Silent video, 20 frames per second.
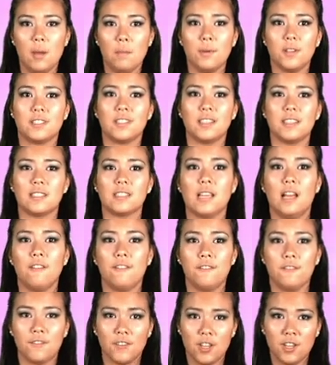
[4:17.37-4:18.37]
But since I
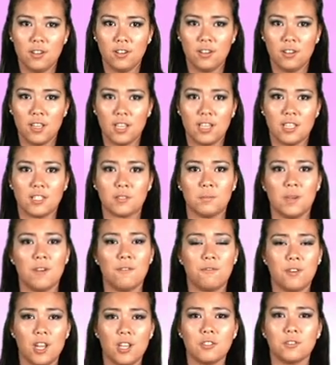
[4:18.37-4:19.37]
feel it is my
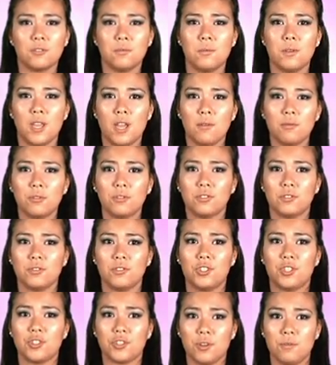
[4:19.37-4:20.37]
right to be able to
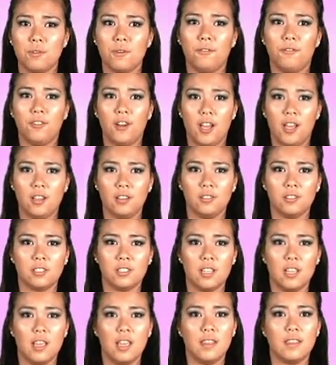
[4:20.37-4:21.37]
distribute
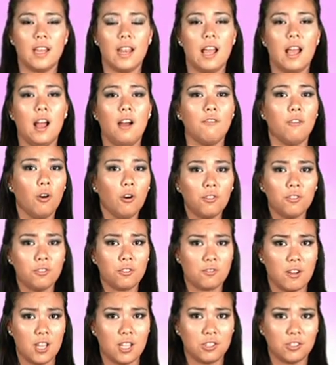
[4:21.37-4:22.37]
files that I have all the
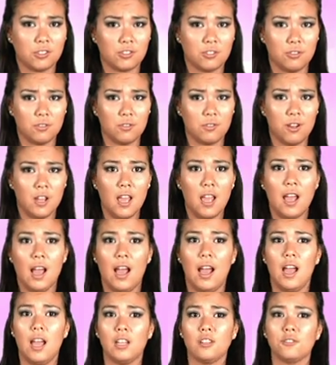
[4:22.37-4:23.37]
rights to,
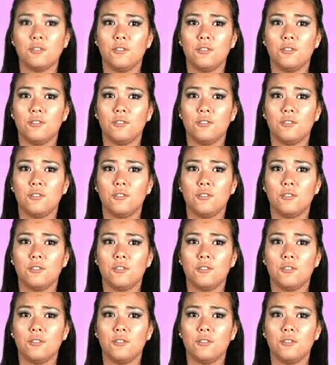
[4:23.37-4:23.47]
I had